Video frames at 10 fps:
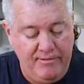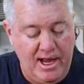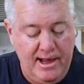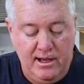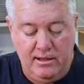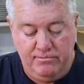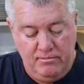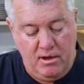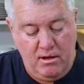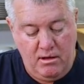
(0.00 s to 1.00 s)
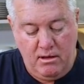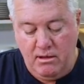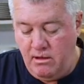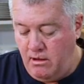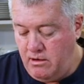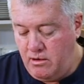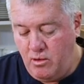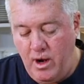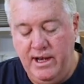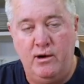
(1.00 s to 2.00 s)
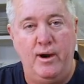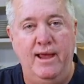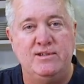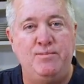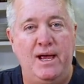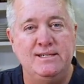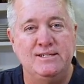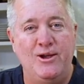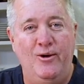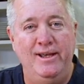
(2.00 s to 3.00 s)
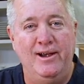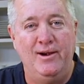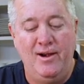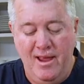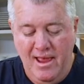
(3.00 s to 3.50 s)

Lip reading: got quite an array of spices going here.